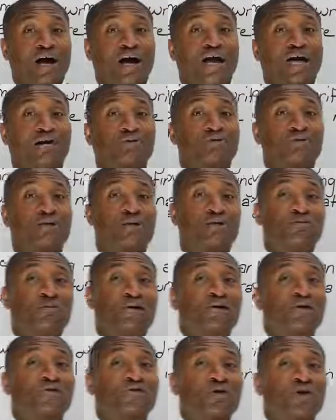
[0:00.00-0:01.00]
I read
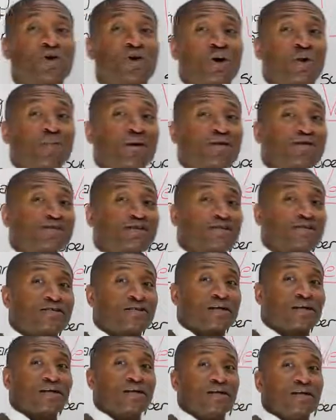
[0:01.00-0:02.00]
many of your comments and it's
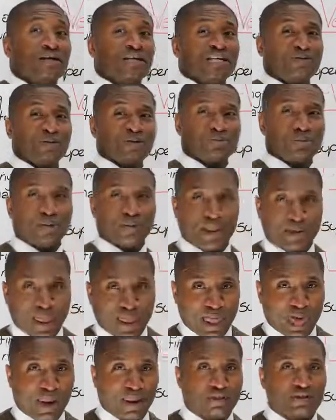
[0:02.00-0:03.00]
like, he
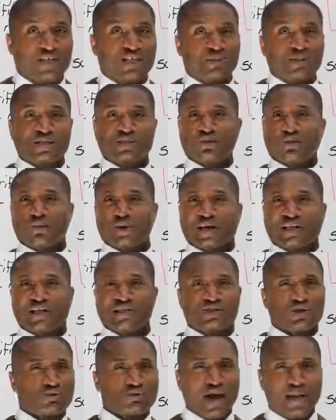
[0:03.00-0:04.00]
speaks so
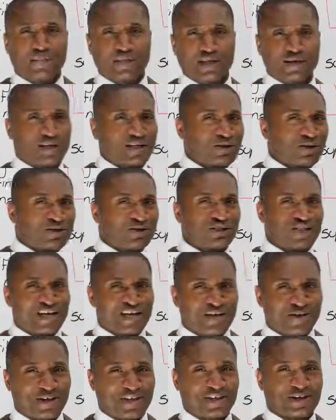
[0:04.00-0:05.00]
quickly, so rapidly, I don't
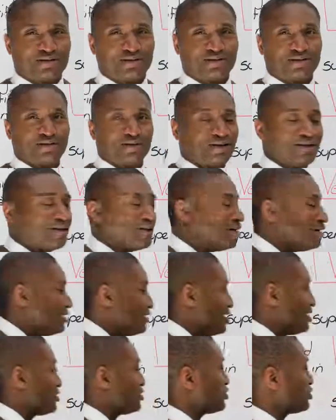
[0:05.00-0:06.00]
understand anything.
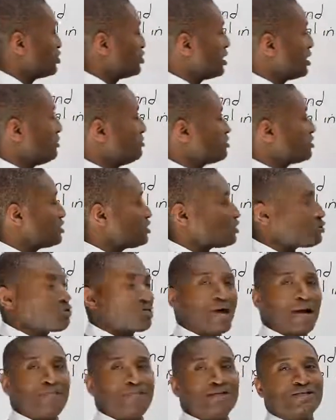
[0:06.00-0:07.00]
Yes, James is a
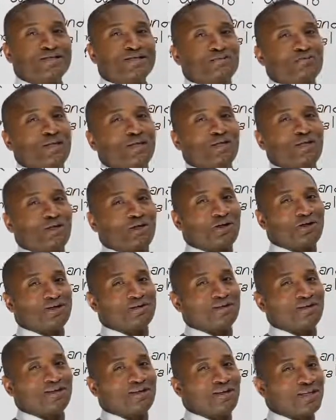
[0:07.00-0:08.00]
rapid speaker.
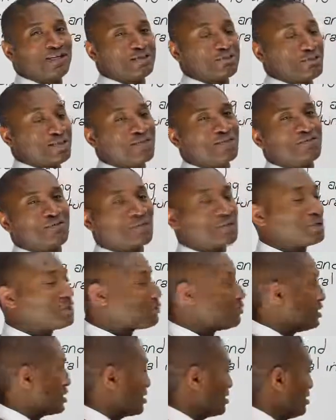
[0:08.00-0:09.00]
I speak very
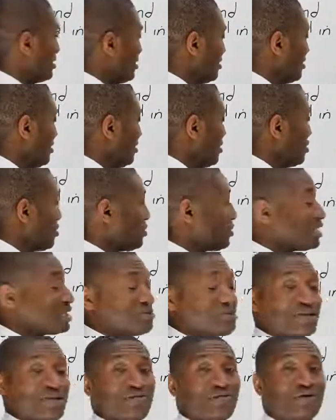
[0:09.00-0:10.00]
quickly or I
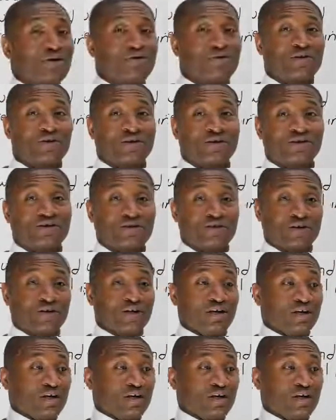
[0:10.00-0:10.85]
speak very fast.